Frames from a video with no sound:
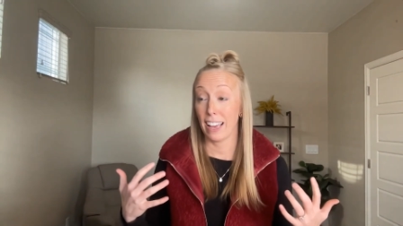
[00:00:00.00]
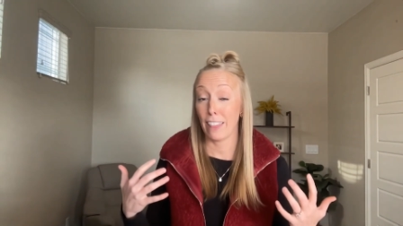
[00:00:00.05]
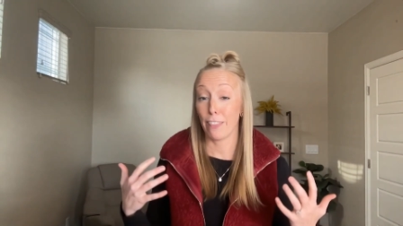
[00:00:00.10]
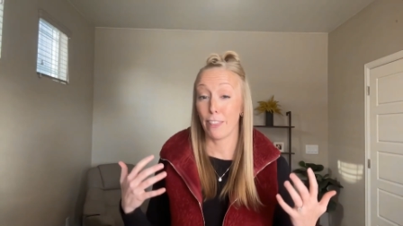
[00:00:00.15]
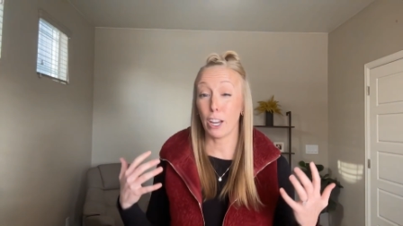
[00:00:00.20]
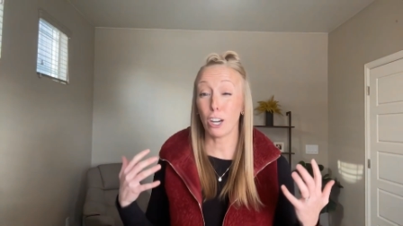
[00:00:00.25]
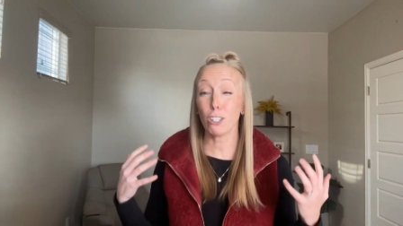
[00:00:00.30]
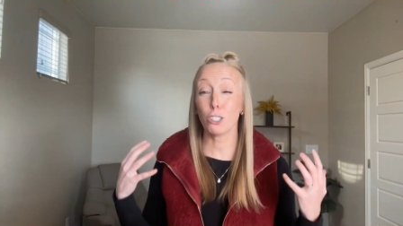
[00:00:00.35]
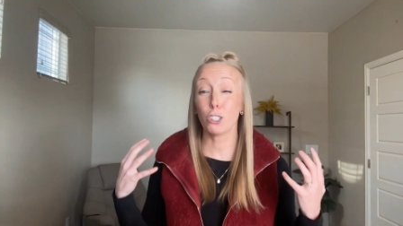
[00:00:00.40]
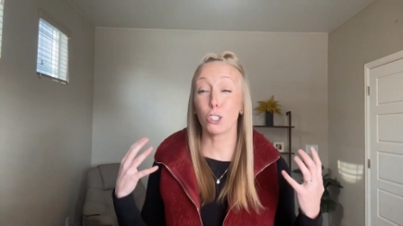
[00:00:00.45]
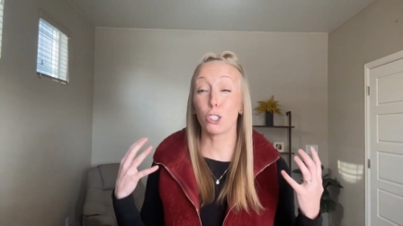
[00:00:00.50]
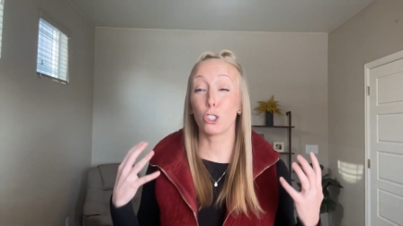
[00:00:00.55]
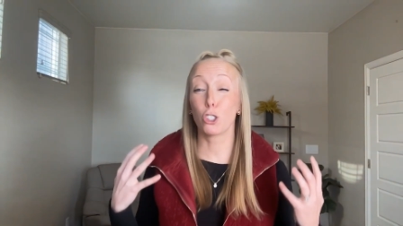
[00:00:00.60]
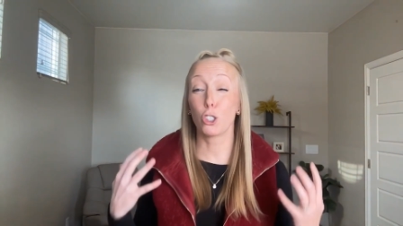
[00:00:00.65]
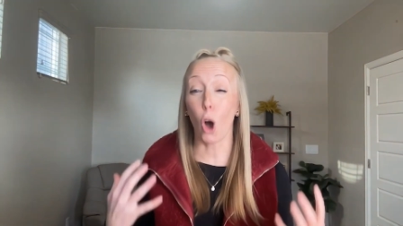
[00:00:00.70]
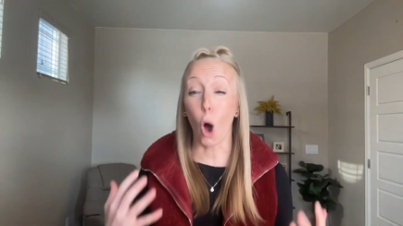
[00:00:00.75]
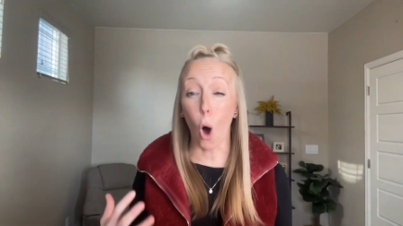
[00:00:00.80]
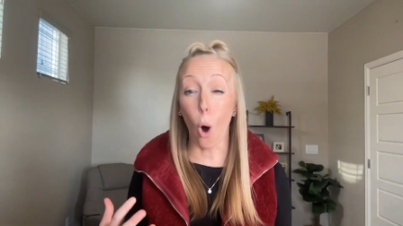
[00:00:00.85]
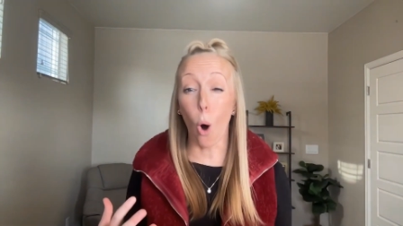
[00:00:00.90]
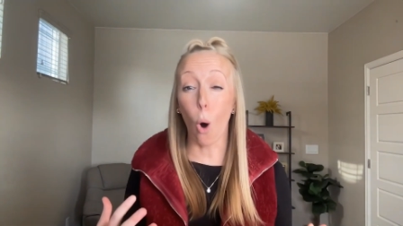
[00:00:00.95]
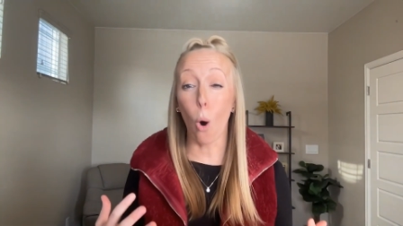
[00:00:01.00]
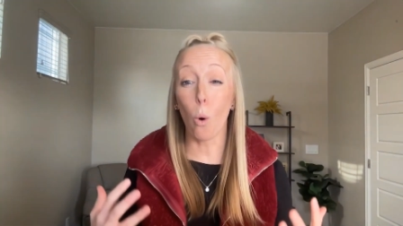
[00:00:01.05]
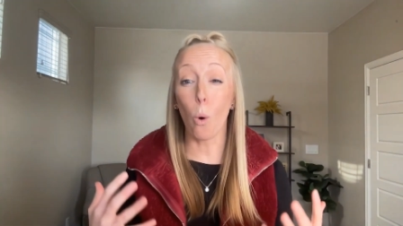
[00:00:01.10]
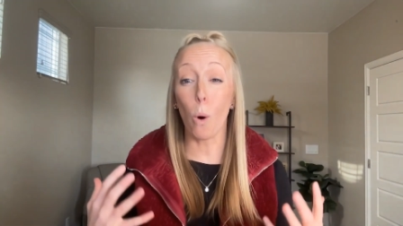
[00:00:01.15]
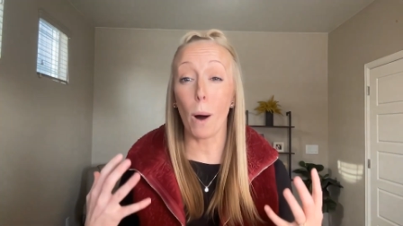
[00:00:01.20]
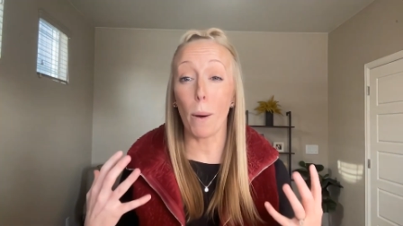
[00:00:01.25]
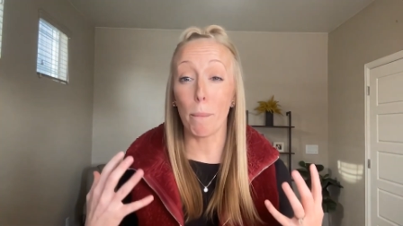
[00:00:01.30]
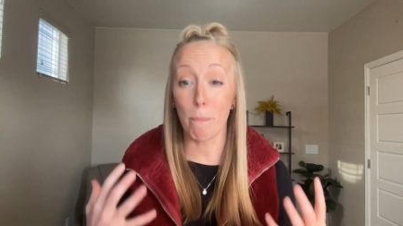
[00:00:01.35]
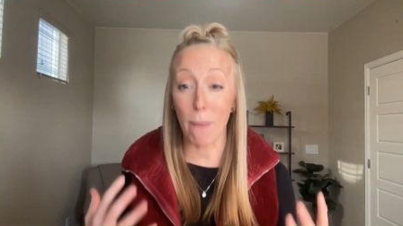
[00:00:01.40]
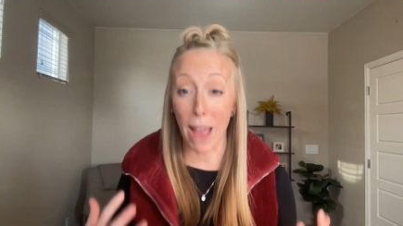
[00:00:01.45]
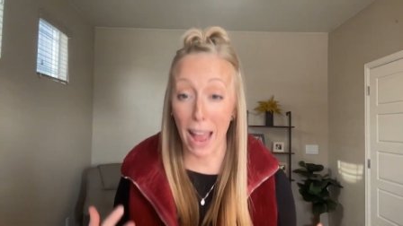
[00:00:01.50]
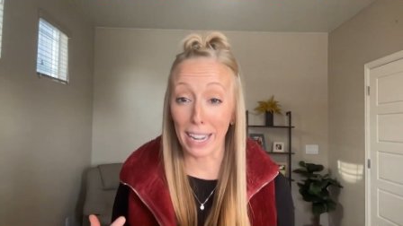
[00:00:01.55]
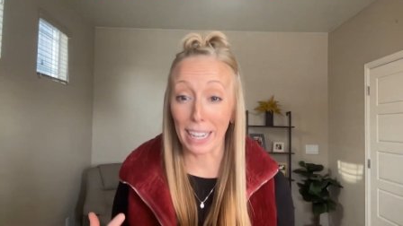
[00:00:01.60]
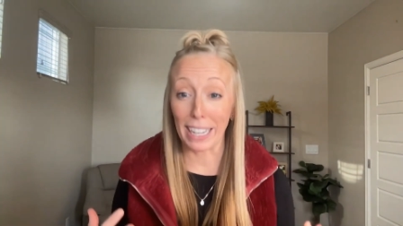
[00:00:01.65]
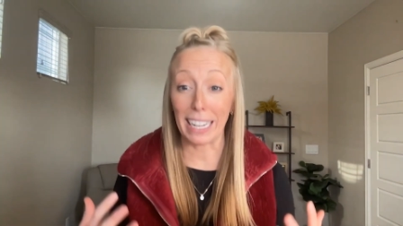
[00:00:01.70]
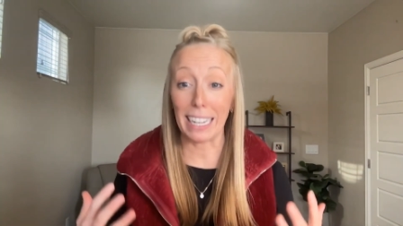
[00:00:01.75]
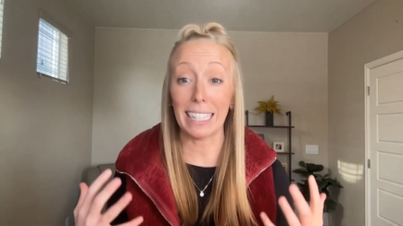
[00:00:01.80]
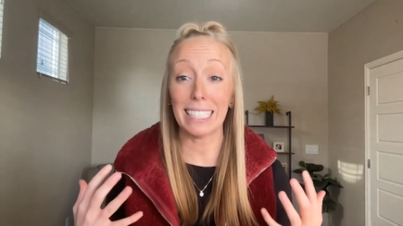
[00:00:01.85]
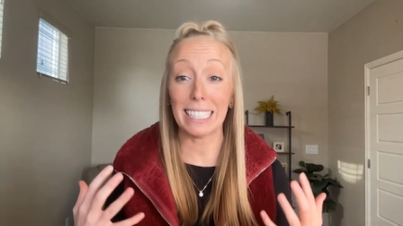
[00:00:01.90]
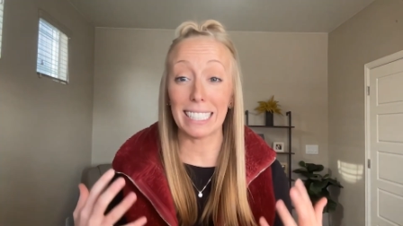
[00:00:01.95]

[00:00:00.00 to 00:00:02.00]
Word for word: there's so many